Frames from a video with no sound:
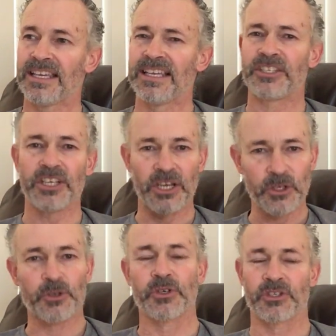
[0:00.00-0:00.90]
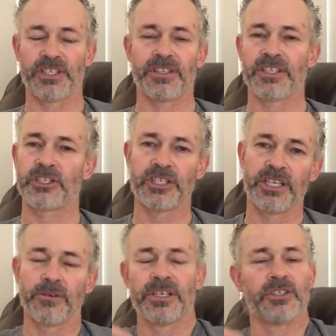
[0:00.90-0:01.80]
it's interesting. This
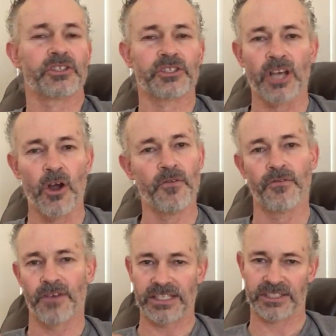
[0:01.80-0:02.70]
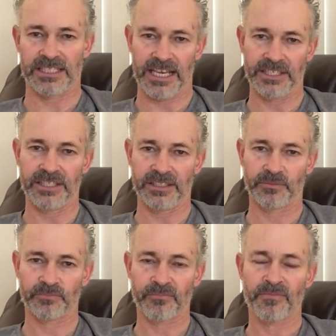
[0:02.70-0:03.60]
year is so fascinating.
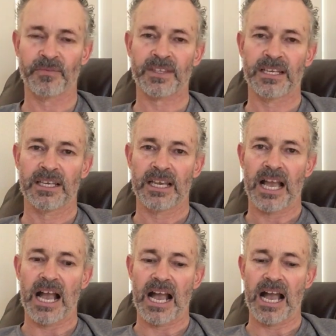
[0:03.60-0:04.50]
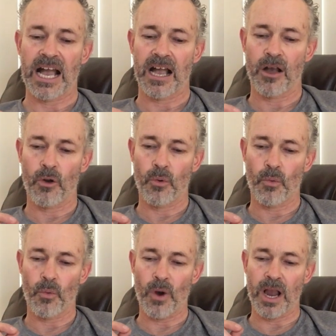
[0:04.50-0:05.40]
I
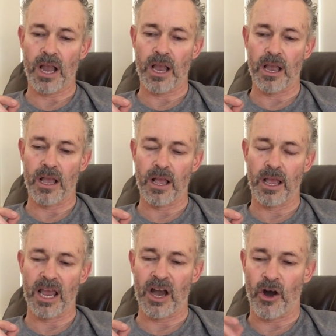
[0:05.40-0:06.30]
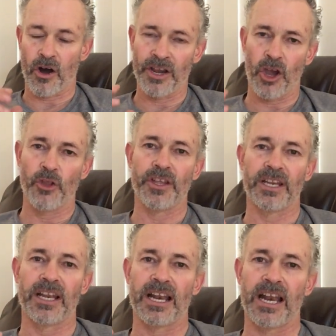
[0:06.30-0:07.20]
know
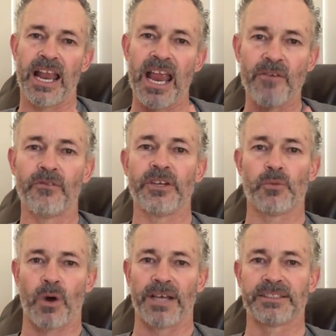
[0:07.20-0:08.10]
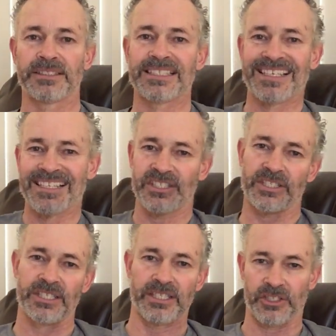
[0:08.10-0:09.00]
that everyone can
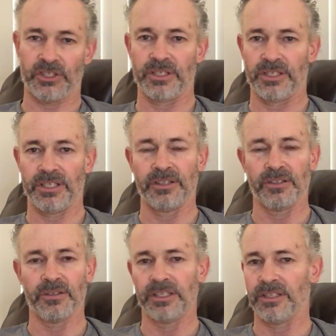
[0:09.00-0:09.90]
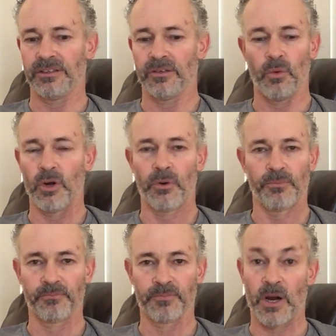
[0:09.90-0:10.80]
see this in the world.
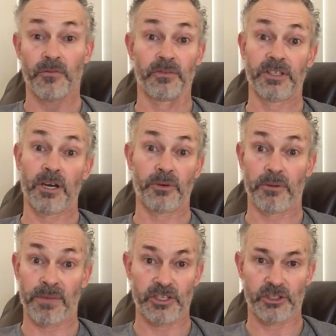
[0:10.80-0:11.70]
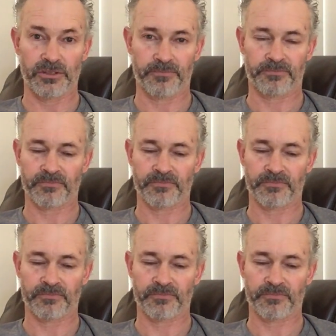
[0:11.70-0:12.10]
Hopefully, I would imagine.